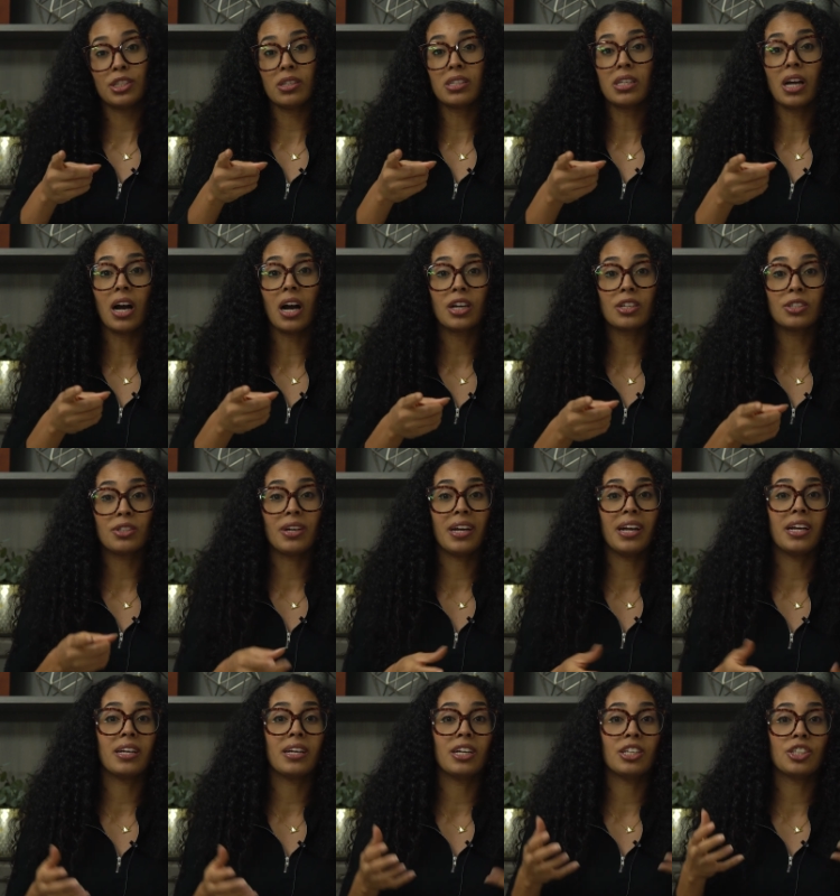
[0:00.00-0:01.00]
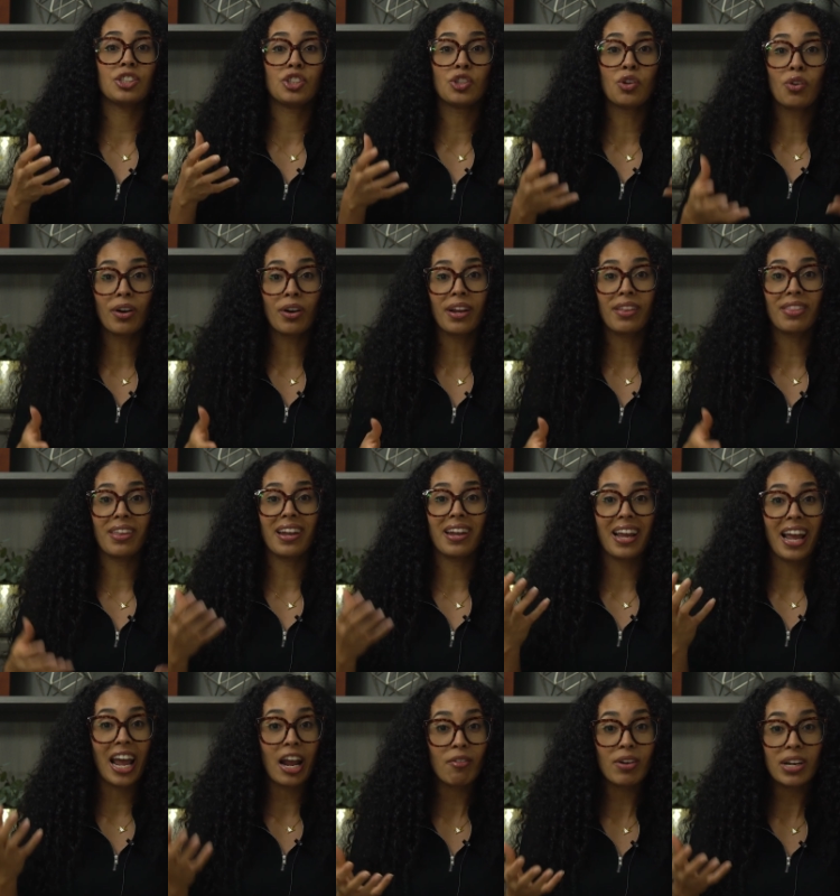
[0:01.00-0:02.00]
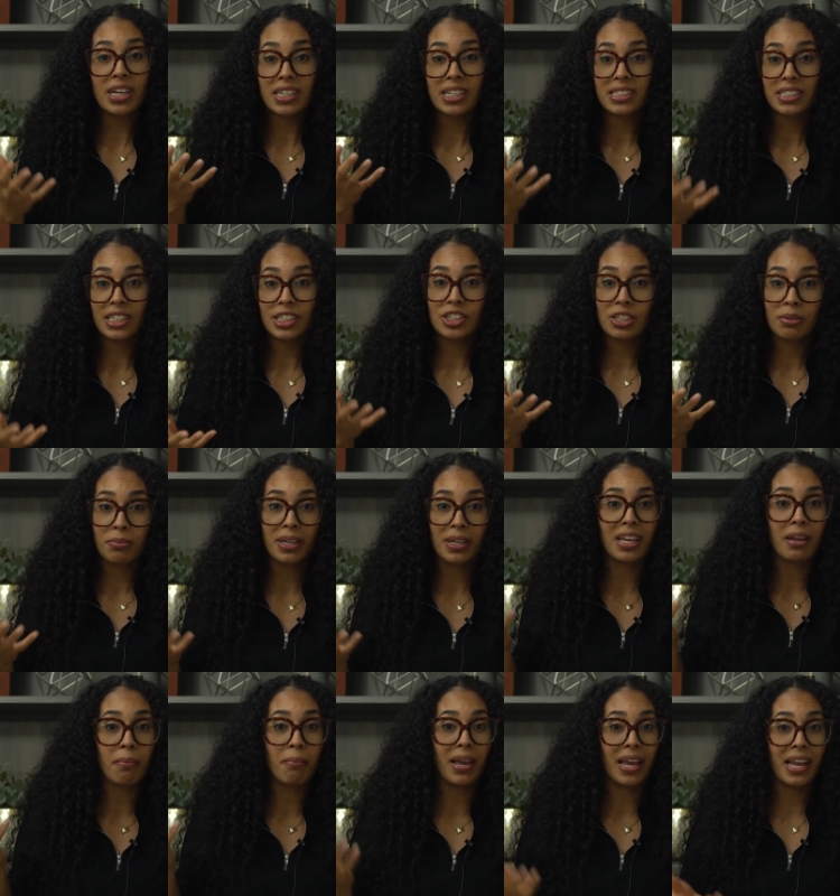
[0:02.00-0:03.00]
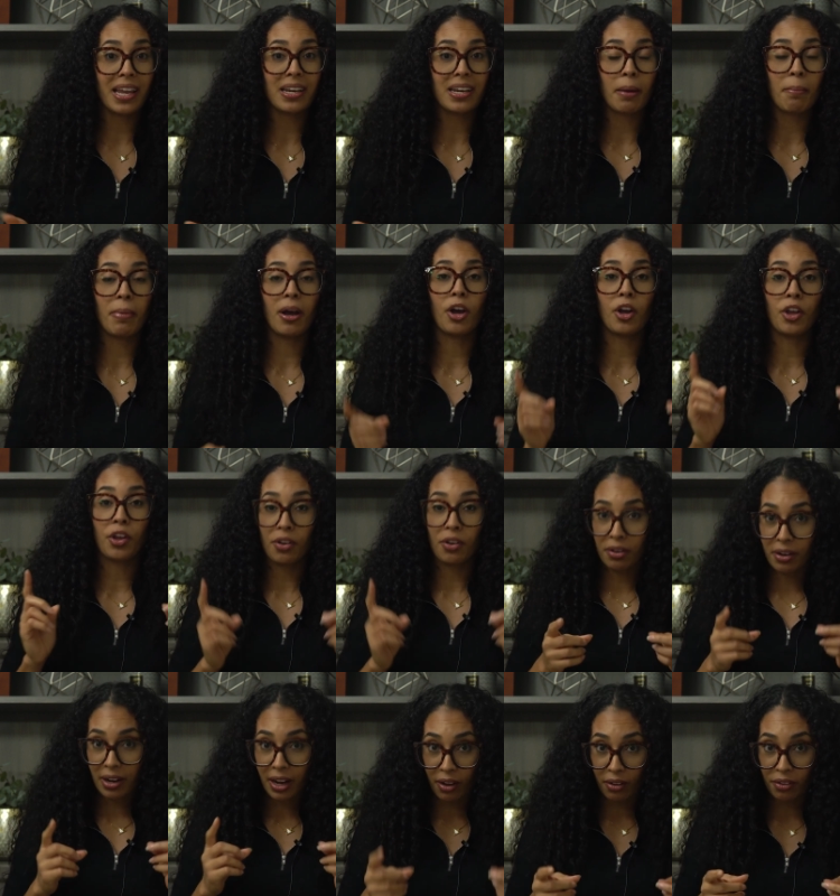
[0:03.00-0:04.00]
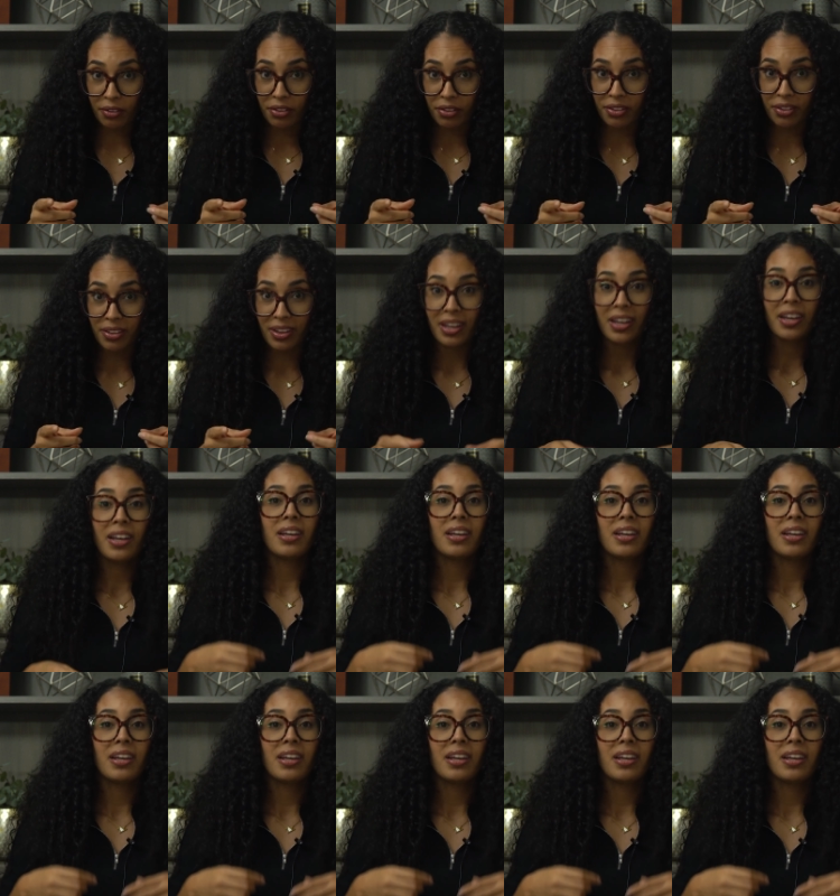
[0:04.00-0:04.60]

to your doctor and assuring that every decision being made about your health